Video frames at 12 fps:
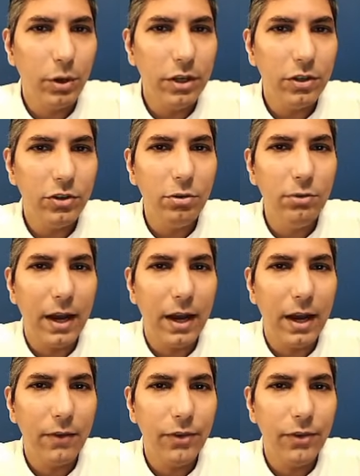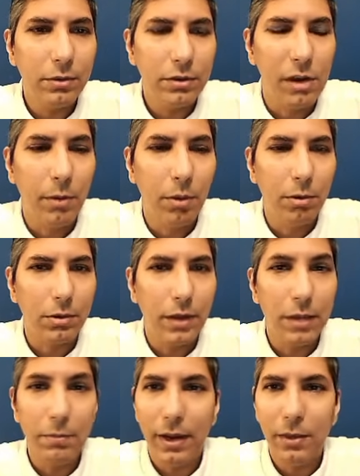0.250
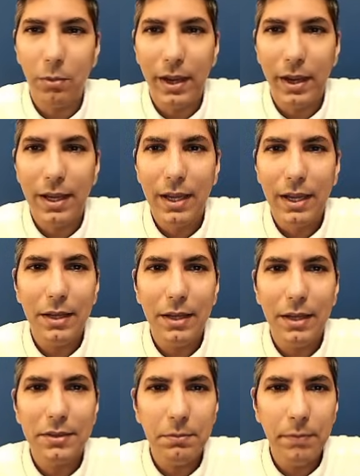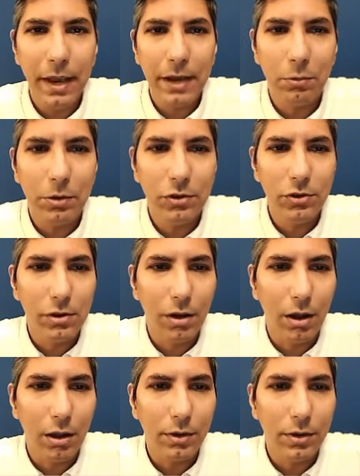molar. And by the way, it doesn't matter what
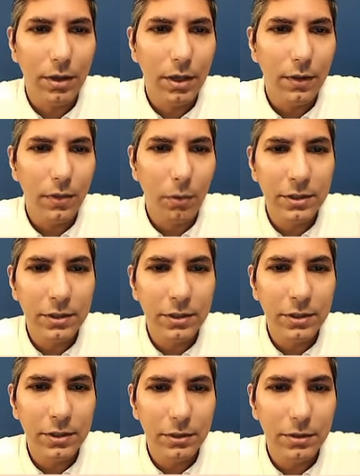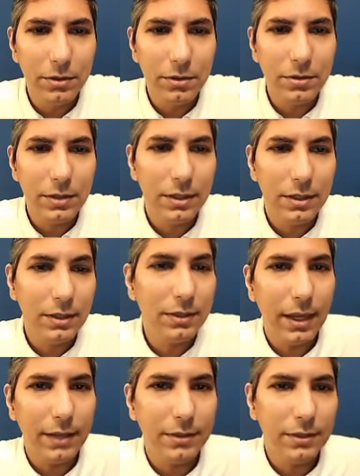you call the ones and the twos. In
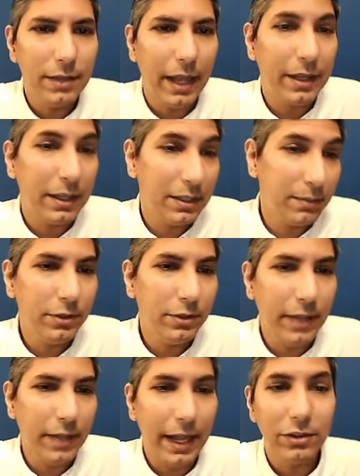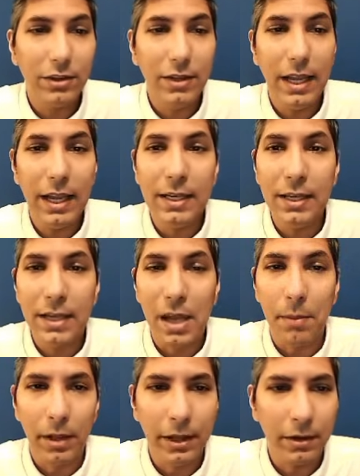this case, I suppose it's actually the
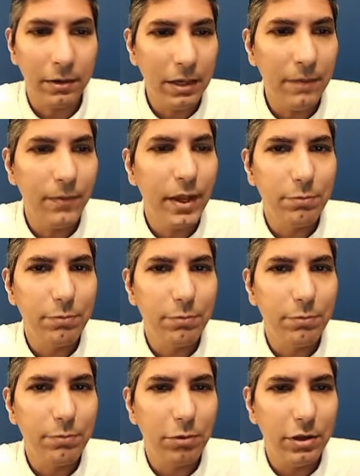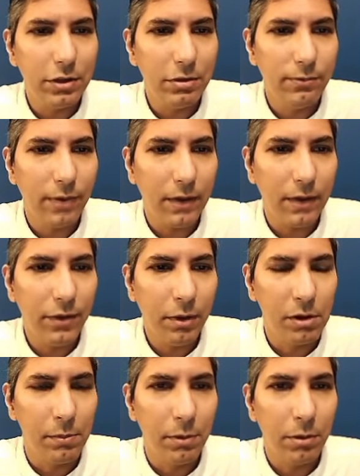ending molarity is
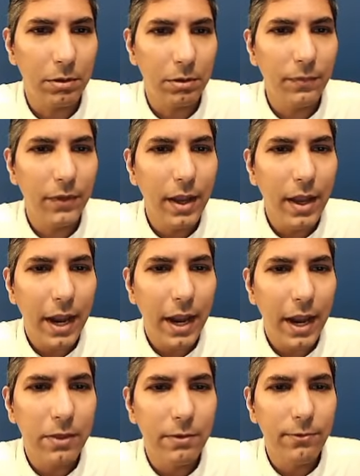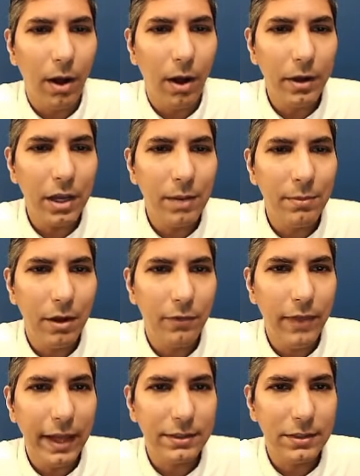0.250 molar. And the volume
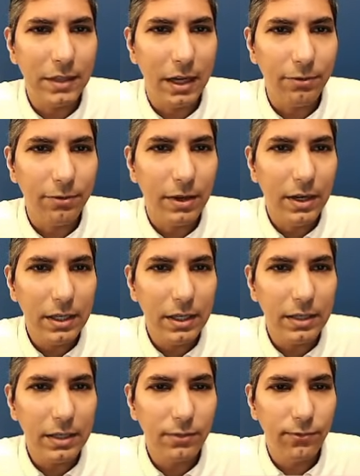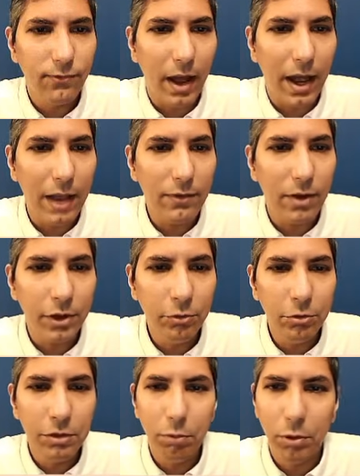of that stuff is
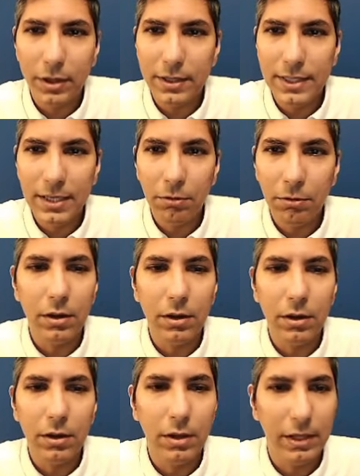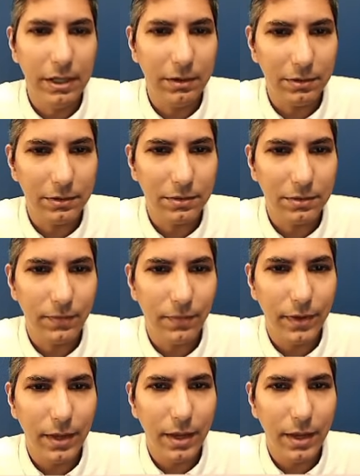500.0 milliliters.